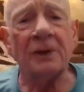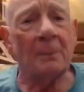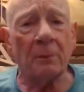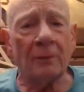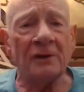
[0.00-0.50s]

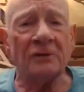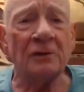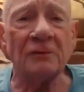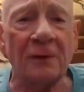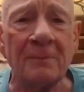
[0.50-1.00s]

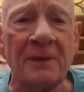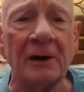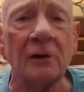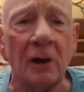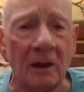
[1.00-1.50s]
separation from
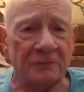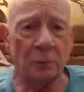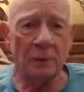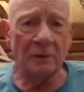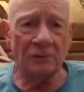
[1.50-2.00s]
their
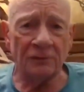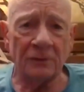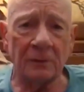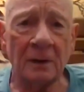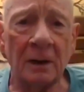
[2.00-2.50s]
loved
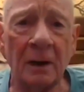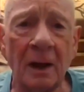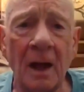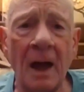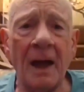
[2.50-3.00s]
ones.
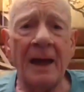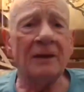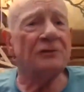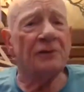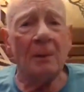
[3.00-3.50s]

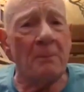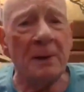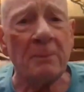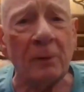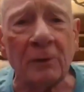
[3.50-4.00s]
And
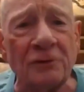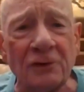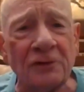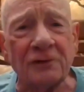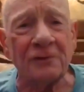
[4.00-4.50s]
some people are
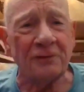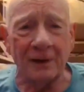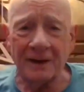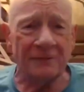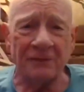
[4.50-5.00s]
just
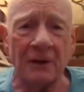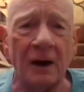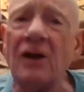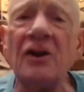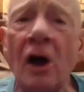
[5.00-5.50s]
afraid of
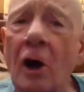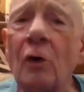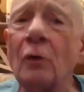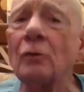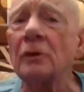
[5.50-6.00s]
the
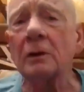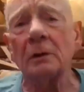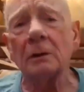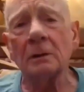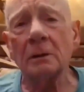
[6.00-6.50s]
unknown.
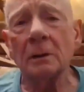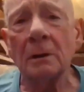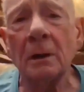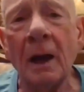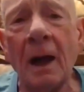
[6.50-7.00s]

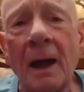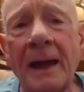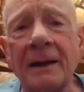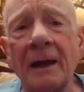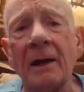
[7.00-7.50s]

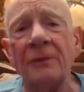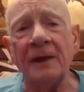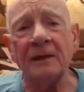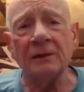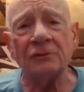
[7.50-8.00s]
And I
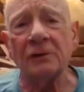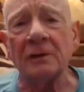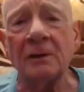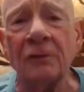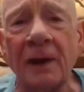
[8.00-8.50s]
think it's
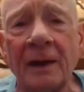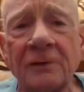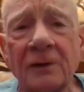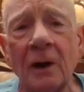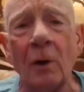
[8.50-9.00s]
a good
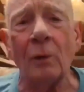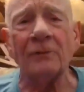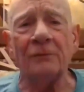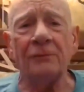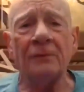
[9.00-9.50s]
thing to
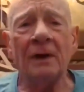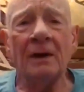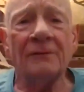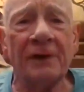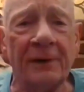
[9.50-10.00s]
go and
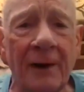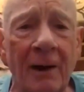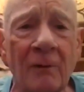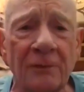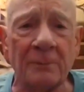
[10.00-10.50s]

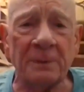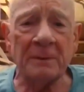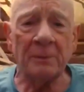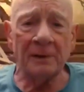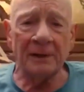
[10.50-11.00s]
figure out for
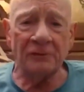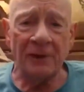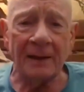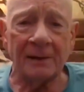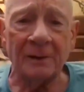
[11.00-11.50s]
people
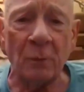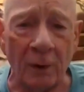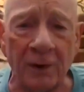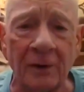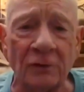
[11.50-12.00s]
exactly
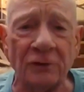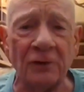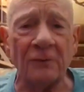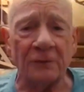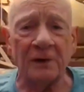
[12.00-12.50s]
where
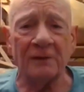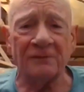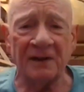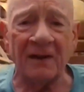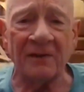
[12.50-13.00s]
does your
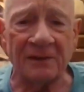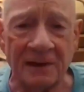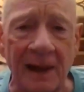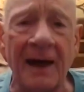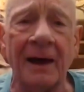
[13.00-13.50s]
fear of death
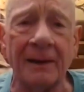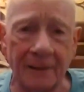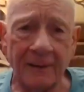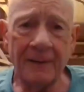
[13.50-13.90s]
lie.